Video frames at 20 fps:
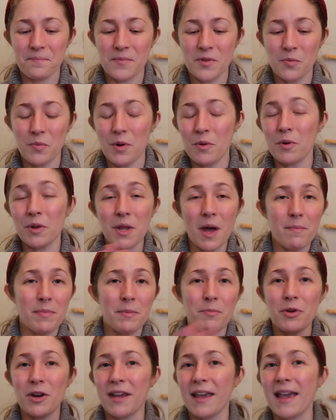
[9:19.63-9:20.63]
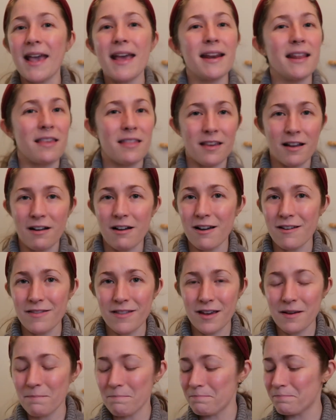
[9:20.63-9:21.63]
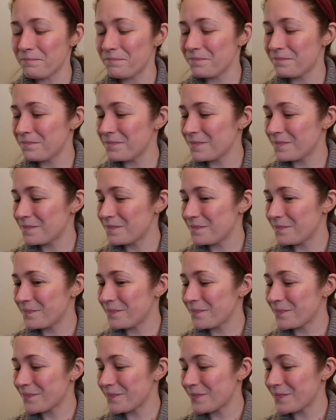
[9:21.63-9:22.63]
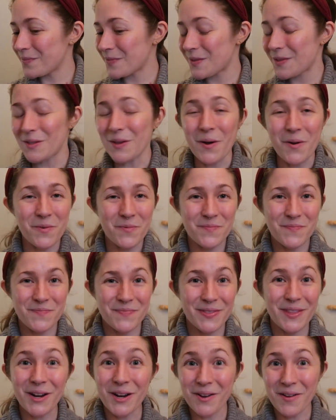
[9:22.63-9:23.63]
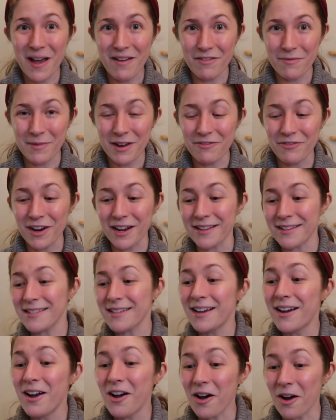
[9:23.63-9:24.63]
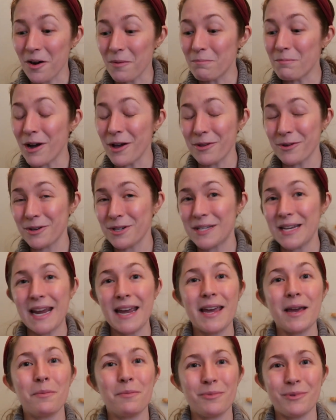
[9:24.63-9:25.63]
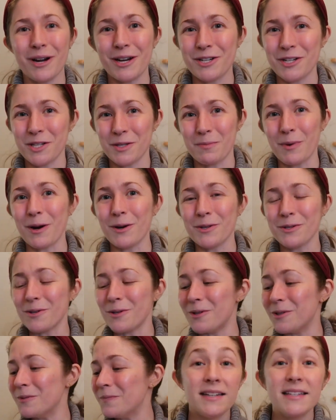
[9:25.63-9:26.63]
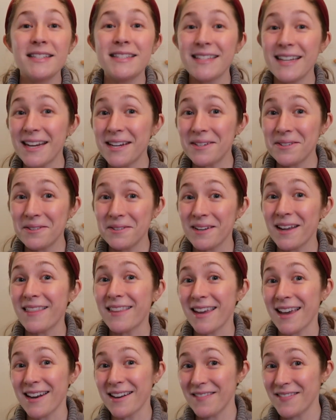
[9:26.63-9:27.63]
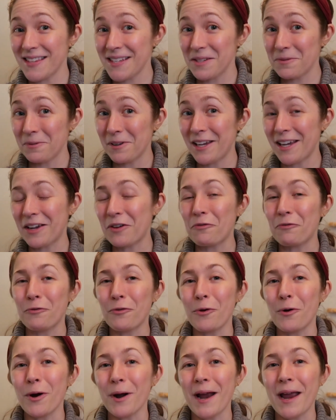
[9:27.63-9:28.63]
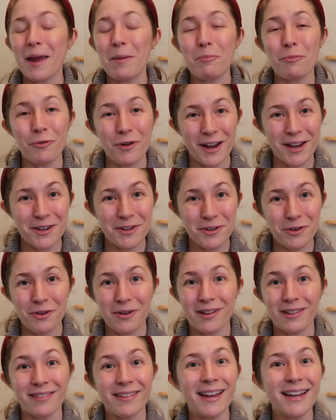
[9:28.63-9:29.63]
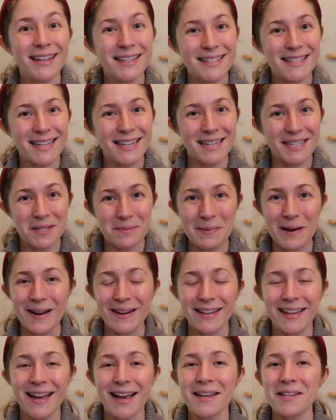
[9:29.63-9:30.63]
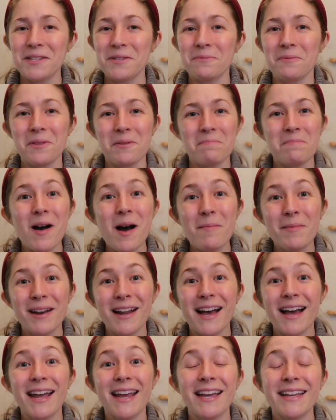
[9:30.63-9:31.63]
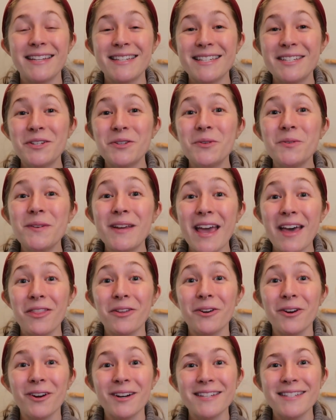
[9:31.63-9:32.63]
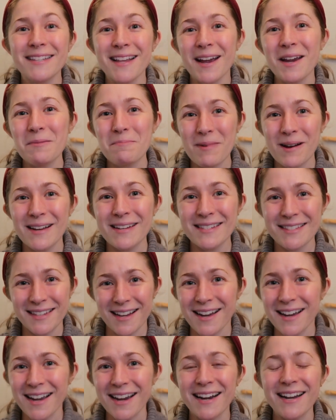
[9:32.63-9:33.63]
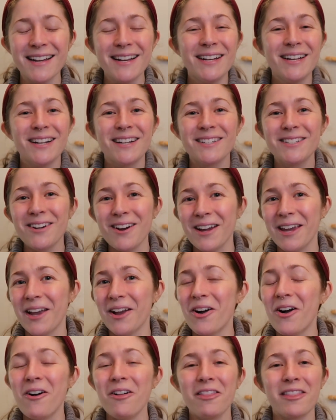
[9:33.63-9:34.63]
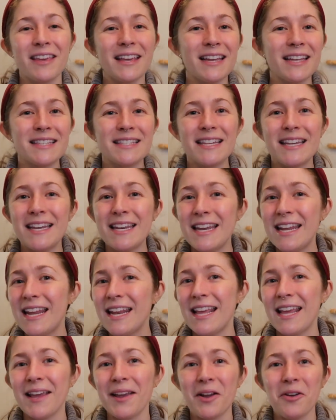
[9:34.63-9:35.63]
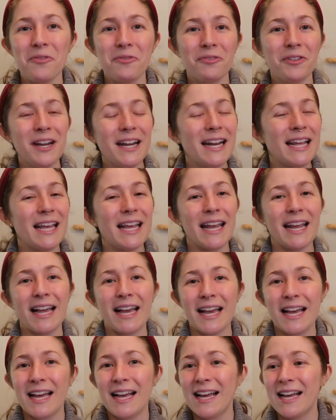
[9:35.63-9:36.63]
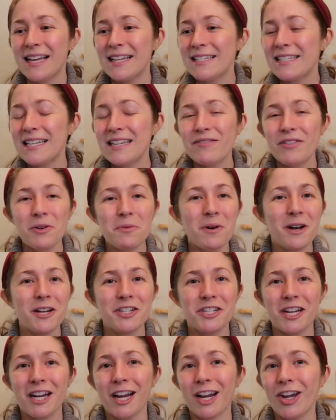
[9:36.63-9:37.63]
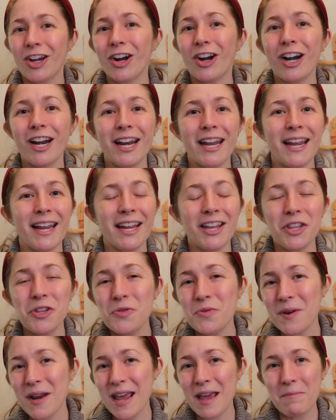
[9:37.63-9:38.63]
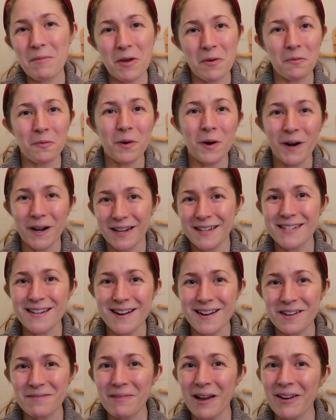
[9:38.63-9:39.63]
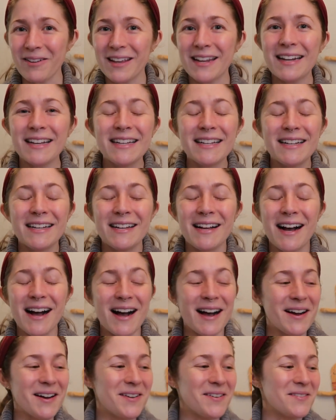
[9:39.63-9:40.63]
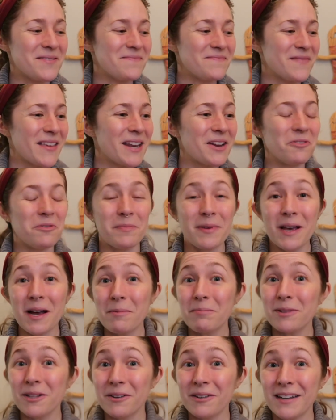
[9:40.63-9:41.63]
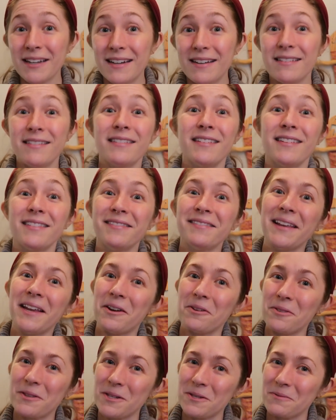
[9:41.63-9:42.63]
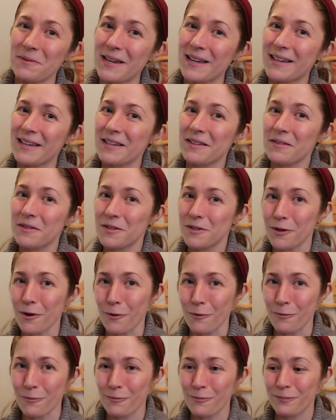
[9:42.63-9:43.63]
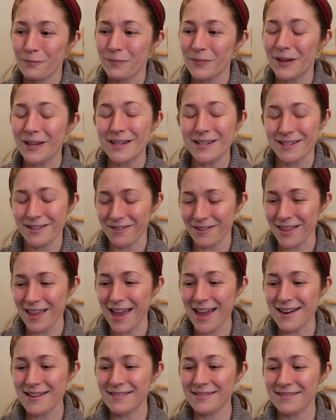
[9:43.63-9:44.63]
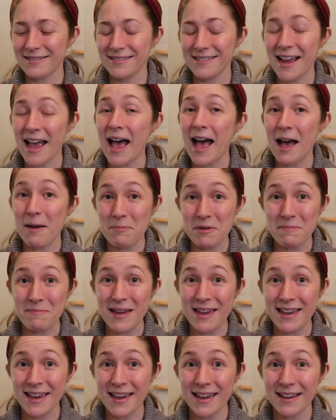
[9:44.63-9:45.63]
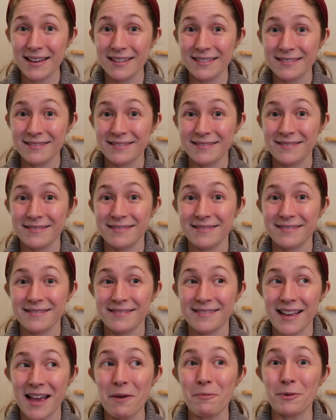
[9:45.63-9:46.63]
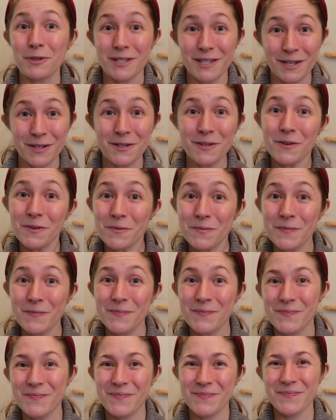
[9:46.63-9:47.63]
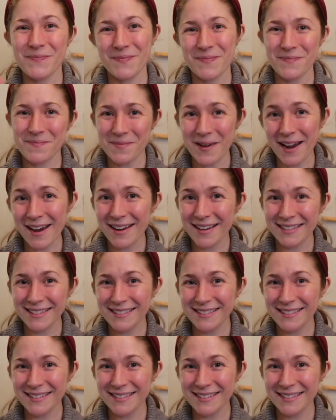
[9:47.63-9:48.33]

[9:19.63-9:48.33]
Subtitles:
We will not be putting anything on them. So there you have it, my friends, our Mother's Day precious parcel. Stay tuned at the end of this week for a brand new Legacy Knits podcast with Mom and I together, side by side, talking all things knitting, reading, TV watching, gardening, you name it, we're going to talk about it. And it will be uploaded later this week. So until then, happy making, and we'll see you soon. Bye.